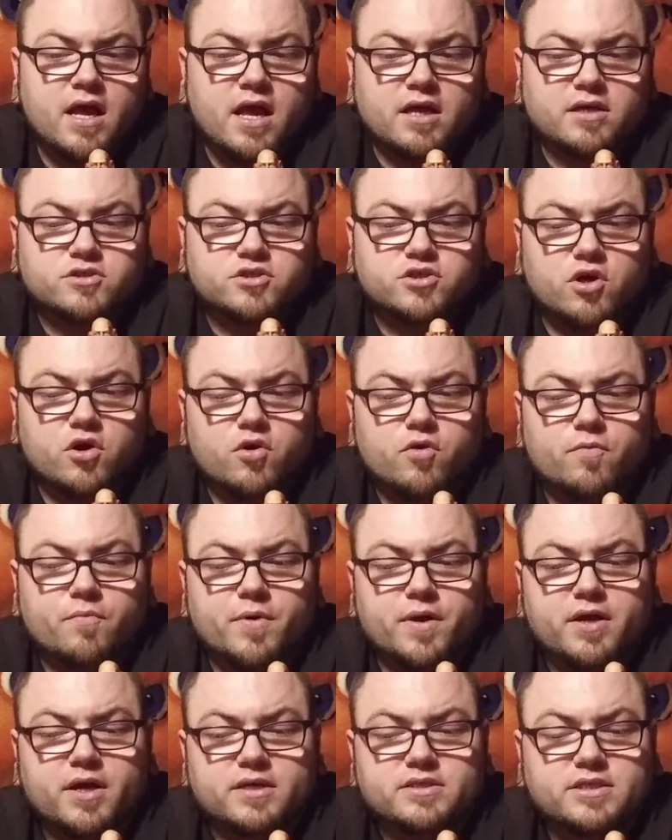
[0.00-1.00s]
So
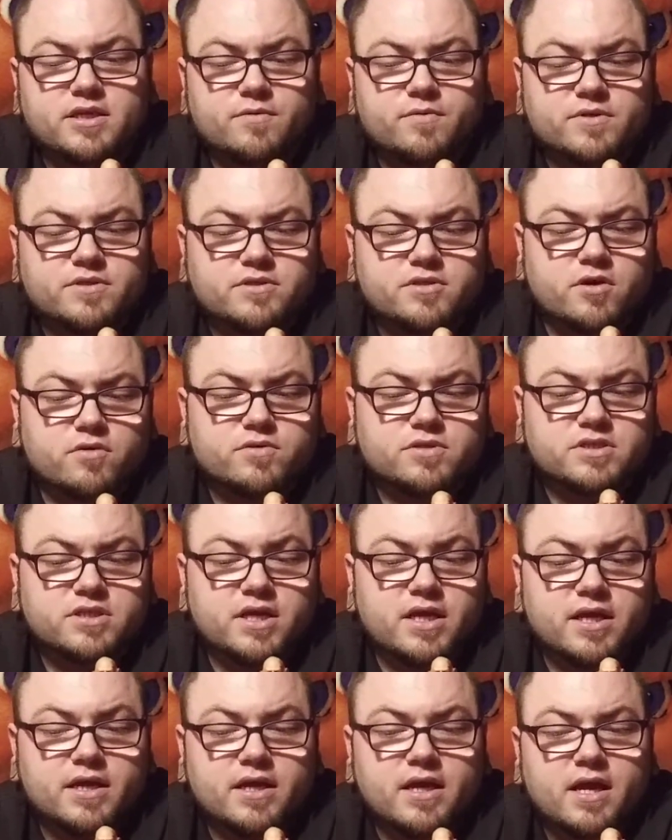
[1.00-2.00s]
because he was so
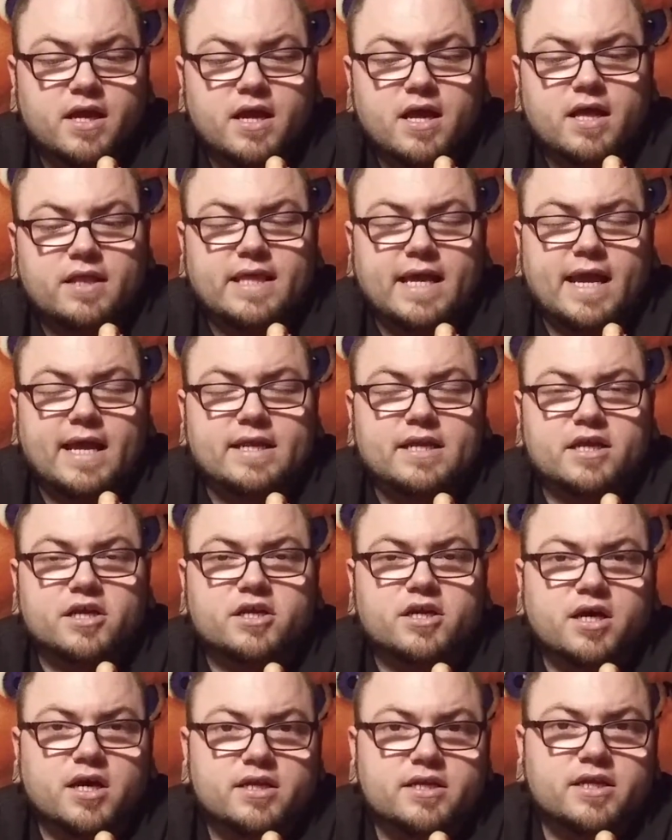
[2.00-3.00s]
sick, they had to
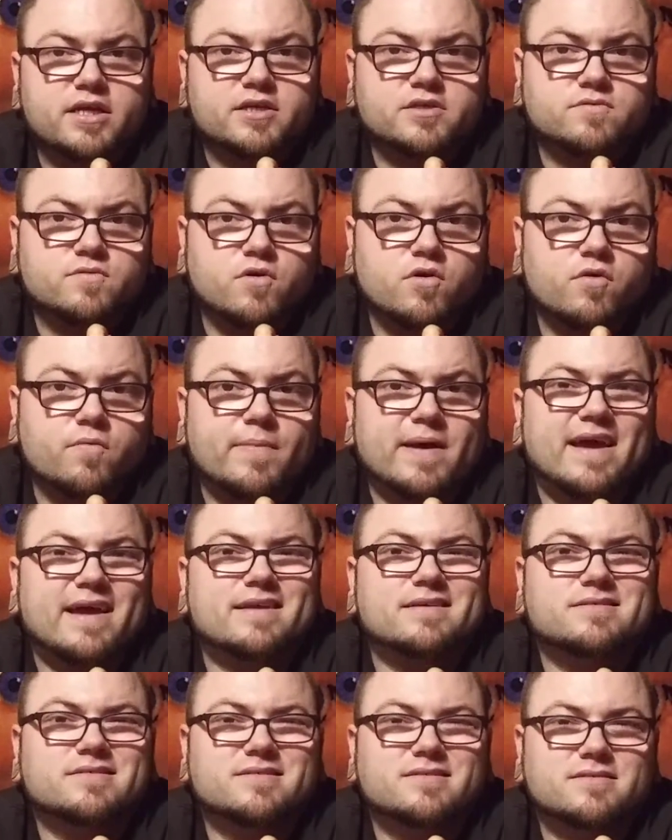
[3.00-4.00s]
cut his role
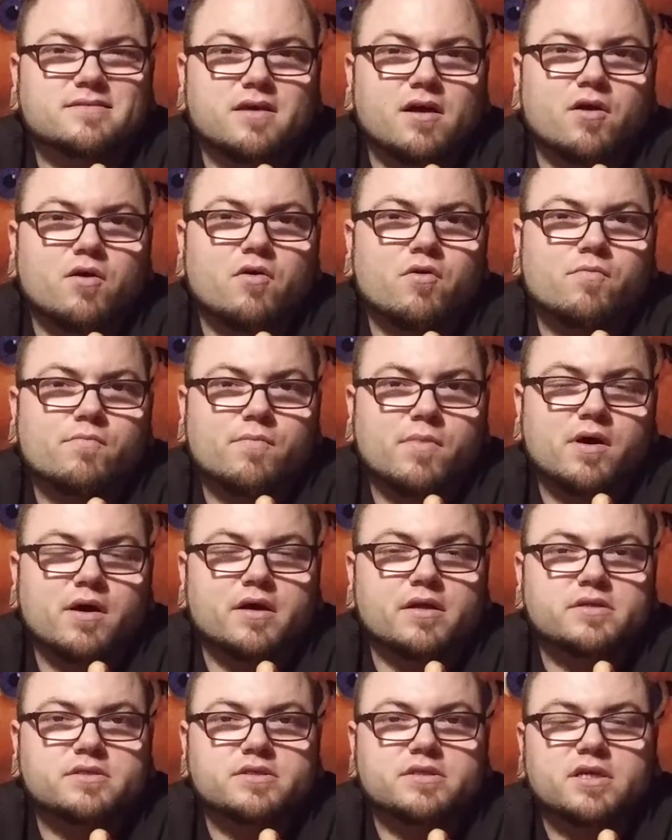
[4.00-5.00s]
back so
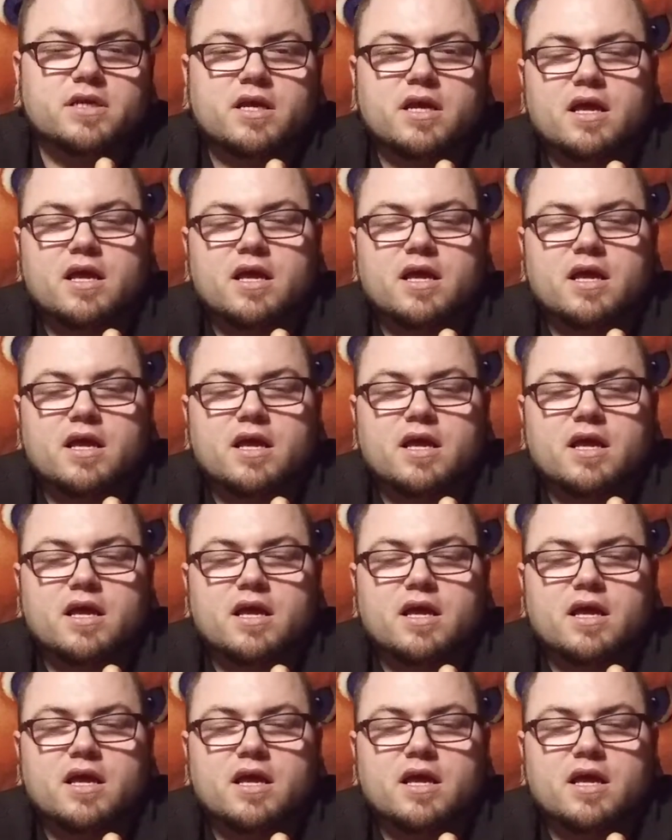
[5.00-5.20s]
much.